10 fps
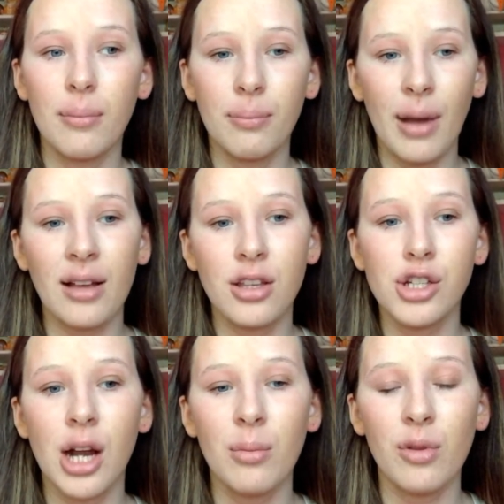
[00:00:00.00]

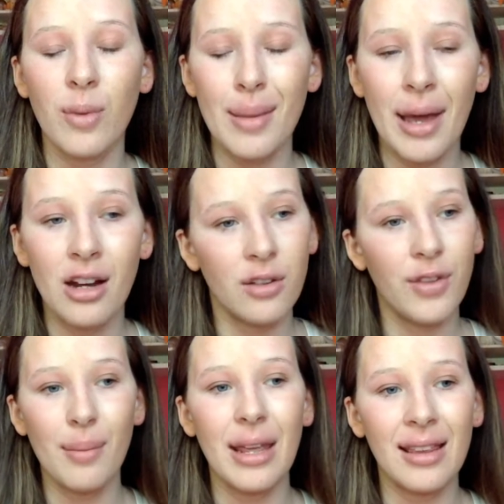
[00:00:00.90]
BoxyCharm was way better, if
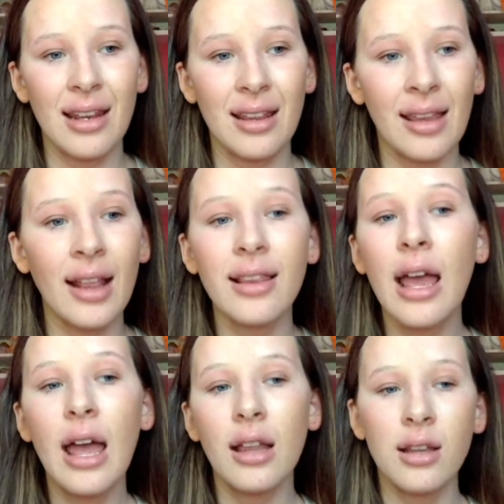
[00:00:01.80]
that makes any sense.
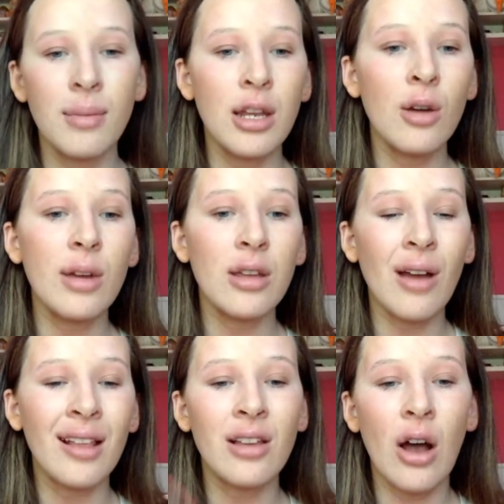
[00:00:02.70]
Let me know what you
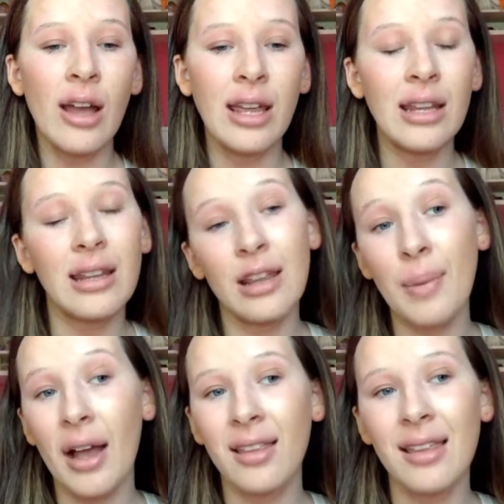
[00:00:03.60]
guys got in these
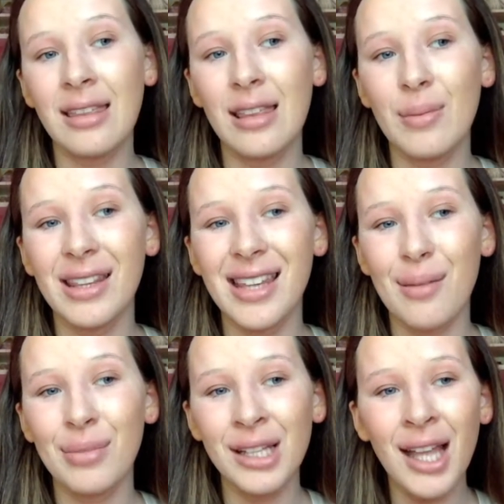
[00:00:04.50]
boxes this month
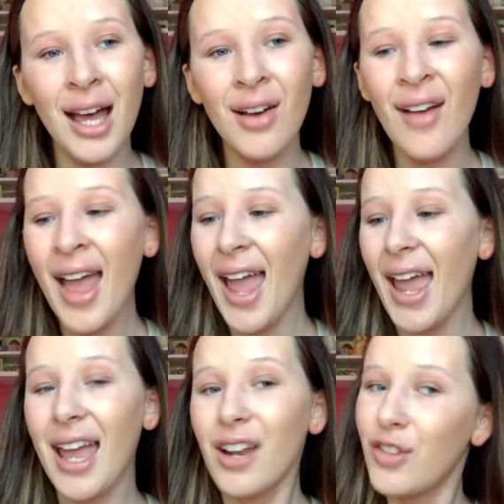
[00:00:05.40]
down below,
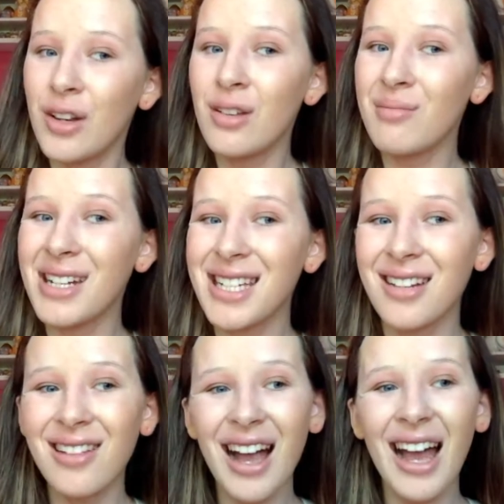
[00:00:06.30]
and if you're new to my
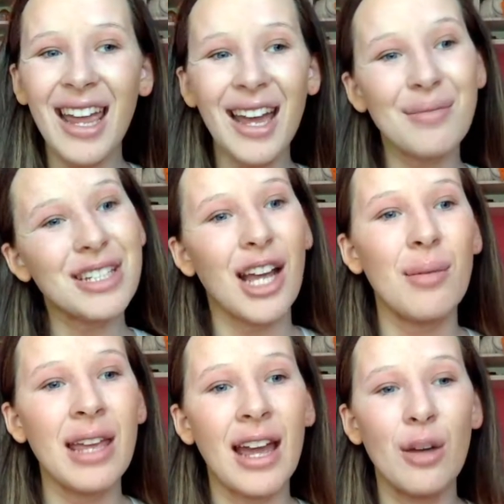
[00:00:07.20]
channel, hi, I'm
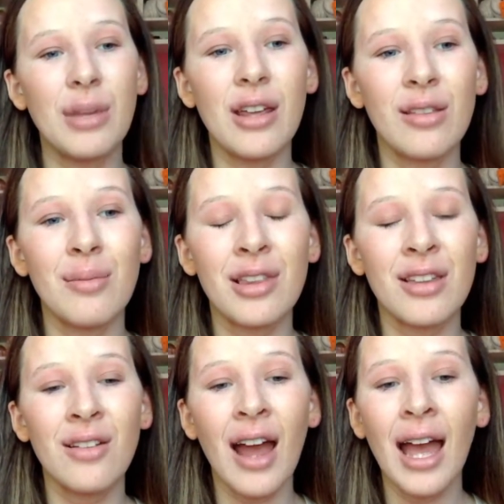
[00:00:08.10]
Shelby. I hope that you
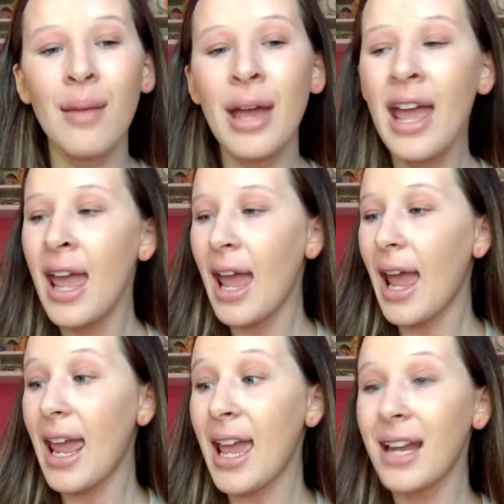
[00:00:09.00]
subscribe,
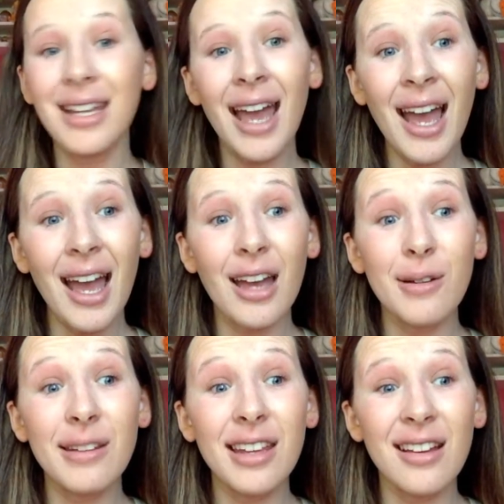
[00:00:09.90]
and yeah, I
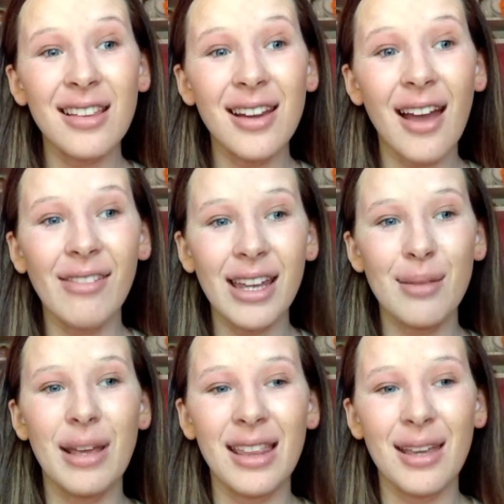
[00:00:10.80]
hope that you guys are having an
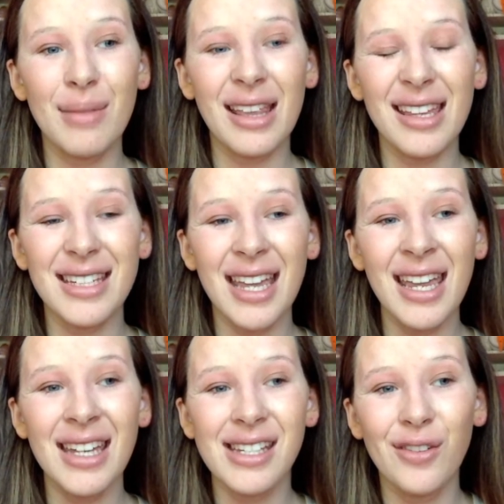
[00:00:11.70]
amazing, amazing
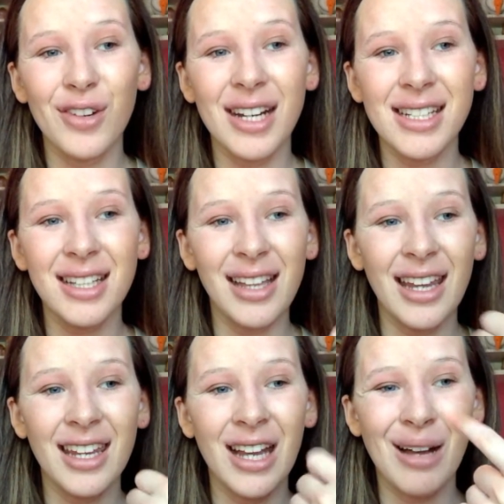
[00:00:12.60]
day, and don't forget to
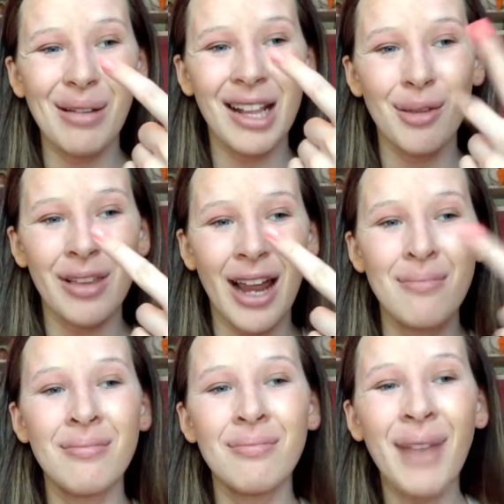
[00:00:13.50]
like, comment, and
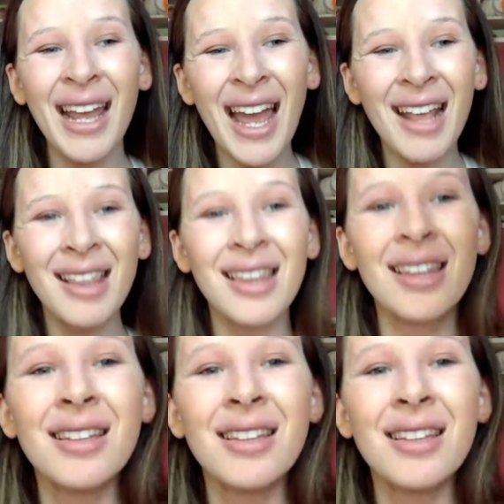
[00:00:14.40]
subscribe. Bye, guys!